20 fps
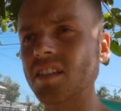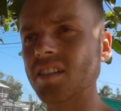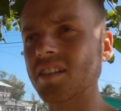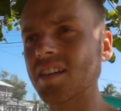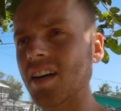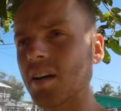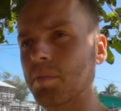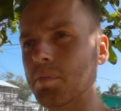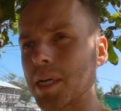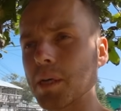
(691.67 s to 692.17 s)

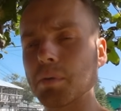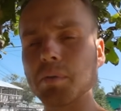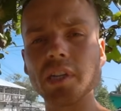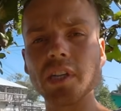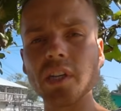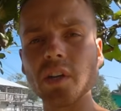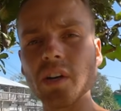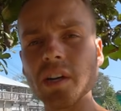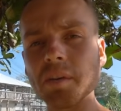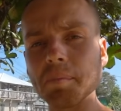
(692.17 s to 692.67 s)
that people are
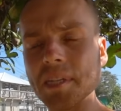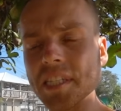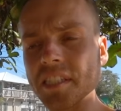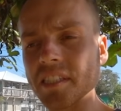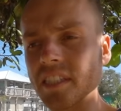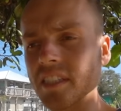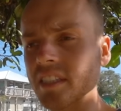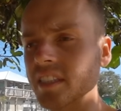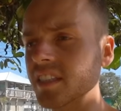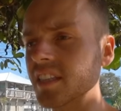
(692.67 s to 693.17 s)
going
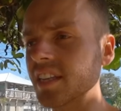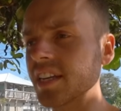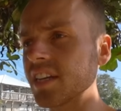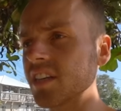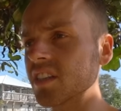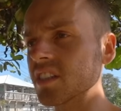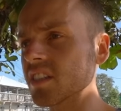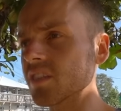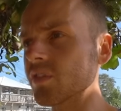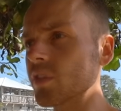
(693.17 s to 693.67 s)
missing,
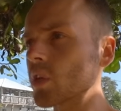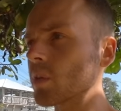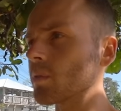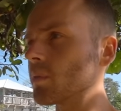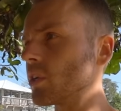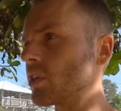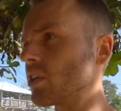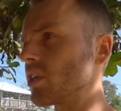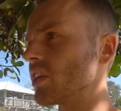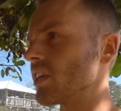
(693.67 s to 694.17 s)
leaders of the
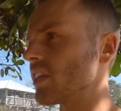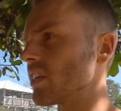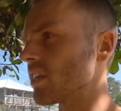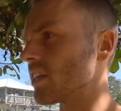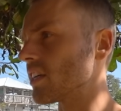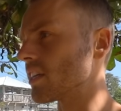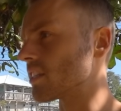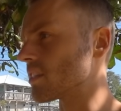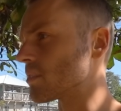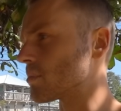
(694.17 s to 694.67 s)
community and
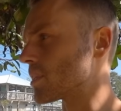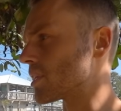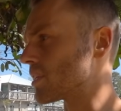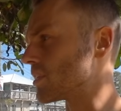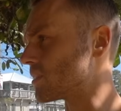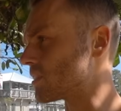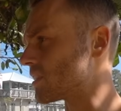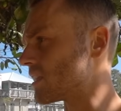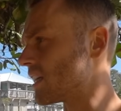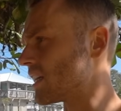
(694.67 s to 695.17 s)
things,
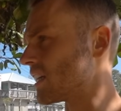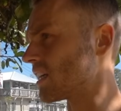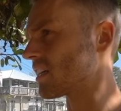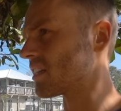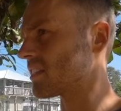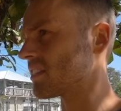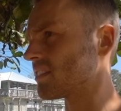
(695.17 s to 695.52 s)
because their